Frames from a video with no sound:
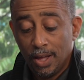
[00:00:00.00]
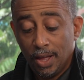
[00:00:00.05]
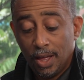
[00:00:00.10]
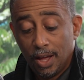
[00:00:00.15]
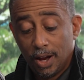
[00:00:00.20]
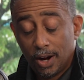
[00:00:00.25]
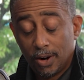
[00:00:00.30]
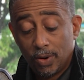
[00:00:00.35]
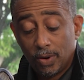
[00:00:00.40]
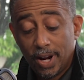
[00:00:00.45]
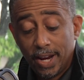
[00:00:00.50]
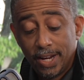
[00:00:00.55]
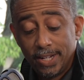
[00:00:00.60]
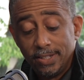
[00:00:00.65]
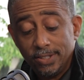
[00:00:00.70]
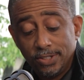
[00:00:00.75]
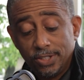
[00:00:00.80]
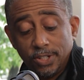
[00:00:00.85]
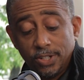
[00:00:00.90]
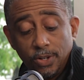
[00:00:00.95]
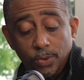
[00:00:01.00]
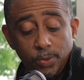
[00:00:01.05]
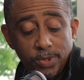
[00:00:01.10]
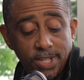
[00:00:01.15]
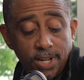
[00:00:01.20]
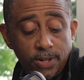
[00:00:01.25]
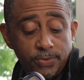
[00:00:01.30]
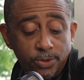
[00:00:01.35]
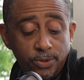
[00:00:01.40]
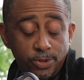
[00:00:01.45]
All right. So
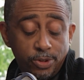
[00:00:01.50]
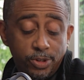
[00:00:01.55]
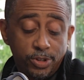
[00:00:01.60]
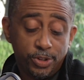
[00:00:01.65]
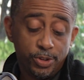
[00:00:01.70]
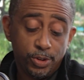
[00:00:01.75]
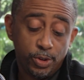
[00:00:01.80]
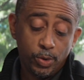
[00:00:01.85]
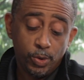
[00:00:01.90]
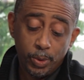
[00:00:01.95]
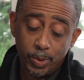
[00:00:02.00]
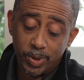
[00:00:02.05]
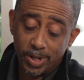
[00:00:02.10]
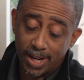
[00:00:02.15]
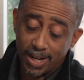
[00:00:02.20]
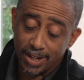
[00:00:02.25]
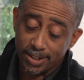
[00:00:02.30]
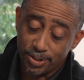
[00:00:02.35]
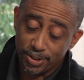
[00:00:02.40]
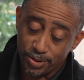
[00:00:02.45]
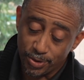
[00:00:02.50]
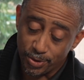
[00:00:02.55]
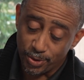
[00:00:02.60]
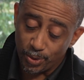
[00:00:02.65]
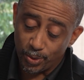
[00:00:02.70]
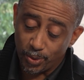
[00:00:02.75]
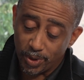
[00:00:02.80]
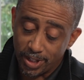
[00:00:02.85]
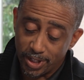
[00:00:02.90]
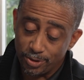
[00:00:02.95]
without further ado, we would like
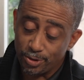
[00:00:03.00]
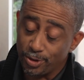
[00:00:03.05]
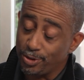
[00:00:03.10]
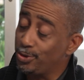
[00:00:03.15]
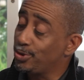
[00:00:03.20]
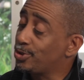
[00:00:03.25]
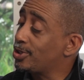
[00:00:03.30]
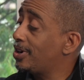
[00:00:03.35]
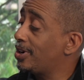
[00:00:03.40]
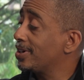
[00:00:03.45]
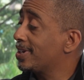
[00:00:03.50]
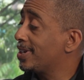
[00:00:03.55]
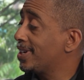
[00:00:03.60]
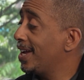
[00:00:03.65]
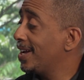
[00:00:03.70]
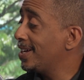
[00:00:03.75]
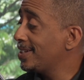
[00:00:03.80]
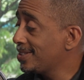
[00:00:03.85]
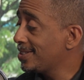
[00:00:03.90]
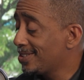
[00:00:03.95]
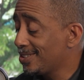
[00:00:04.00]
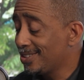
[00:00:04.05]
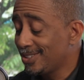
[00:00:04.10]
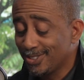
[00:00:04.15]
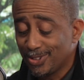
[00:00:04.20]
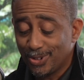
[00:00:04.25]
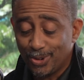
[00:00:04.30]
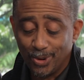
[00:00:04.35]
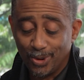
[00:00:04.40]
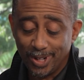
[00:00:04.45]
to introduce our guest,
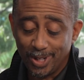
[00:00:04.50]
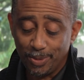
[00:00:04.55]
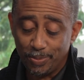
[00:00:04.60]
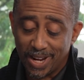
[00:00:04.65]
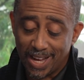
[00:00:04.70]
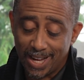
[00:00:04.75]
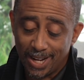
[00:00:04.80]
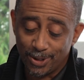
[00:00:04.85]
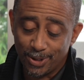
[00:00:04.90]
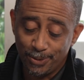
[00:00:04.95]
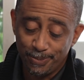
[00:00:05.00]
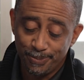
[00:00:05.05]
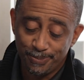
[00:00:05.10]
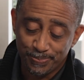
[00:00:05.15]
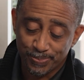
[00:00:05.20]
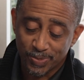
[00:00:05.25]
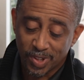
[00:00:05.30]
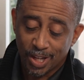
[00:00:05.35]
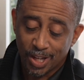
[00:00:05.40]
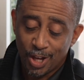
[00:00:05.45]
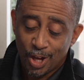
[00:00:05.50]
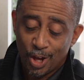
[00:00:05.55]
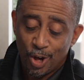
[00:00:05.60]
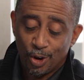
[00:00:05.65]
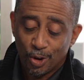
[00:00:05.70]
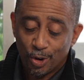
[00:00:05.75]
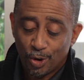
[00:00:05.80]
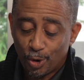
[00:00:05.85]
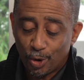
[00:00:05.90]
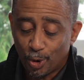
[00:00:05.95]
Courtney Battle.
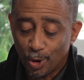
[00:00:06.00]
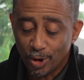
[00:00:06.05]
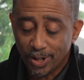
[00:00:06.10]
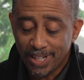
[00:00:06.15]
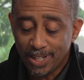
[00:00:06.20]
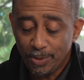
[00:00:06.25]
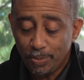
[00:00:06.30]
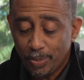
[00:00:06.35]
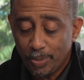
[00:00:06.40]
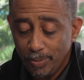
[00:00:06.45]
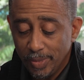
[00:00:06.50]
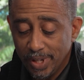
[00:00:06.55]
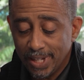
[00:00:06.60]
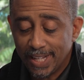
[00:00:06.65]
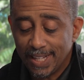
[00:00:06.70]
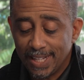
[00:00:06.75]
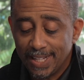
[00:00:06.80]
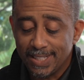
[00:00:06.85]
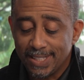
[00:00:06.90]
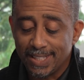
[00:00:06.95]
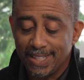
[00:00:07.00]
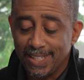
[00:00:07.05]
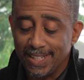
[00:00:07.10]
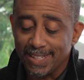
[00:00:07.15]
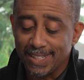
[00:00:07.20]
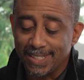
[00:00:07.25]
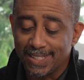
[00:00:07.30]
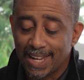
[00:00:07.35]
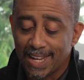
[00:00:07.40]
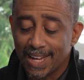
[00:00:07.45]
Courtney is the
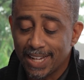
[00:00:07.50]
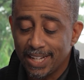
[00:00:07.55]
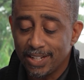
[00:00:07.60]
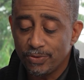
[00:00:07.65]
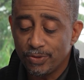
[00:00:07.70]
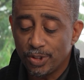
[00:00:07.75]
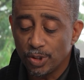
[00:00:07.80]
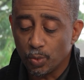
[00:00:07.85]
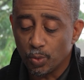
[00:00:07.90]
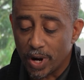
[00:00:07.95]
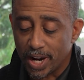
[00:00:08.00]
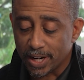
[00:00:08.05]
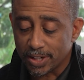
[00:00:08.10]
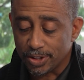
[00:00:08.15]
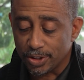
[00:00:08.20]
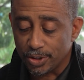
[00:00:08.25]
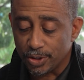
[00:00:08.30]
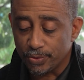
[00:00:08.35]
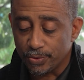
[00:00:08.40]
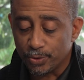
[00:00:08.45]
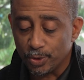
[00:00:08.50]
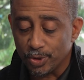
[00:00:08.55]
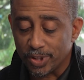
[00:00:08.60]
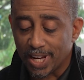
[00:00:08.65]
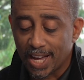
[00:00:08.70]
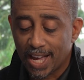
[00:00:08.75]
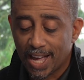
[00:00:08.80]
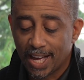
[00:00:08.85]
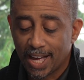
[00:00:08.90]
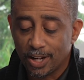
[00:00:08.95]
Executive Director for the
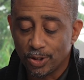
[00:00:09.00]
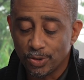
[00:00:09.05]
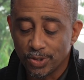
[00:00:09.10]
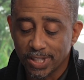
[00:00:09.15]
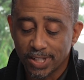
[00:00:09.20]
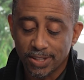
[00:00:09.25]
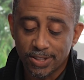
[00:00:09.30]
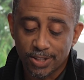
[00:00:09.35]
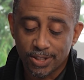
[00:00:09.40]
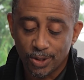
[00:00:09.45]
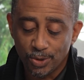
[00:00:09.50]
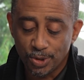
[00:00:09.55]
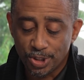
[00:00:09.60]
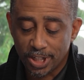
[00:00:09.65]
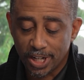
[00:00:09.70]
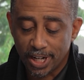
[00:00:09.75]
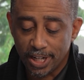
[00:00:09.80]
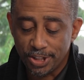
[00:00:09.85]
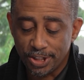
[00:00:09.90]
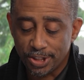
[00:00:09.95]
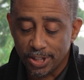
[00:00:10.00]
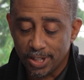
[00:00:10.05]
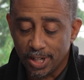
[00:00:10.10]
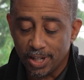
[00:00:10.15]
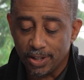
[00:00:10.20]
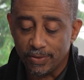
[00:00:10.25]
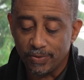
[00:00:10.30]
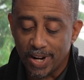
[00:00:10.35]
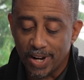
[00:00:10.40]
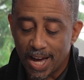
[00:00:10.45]
Housing Association
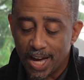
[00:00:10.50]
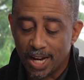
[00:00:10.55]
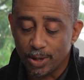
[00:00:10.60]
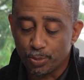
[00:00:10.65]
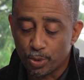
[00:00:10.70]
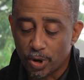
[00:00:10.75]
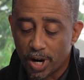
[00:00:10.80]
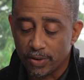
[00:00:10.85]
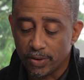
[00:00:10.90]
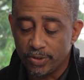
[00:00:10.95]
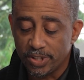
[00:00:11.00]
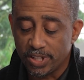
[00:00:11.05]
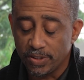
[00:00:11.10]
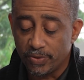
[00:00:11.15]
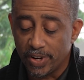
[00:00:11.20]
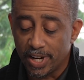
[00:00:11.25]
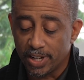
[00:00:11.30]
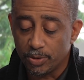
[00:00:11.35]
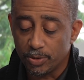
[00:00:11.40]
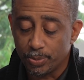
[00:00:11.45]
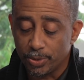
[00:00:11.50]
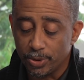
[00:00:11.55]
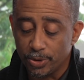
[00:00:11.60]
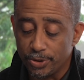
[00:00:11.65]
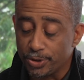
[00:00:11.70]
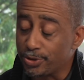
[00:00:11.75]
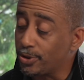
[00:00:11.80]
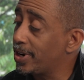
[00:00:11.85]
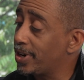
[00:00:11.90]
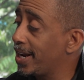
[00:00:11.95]
of Nonprofit
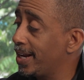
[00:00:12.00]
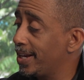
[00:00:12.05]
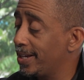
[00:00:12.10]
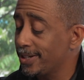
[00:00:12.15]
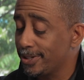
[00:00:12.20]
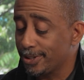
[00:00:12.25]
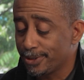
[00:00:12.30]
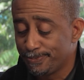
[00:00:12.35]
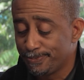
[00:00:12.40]
Developers, or HAND.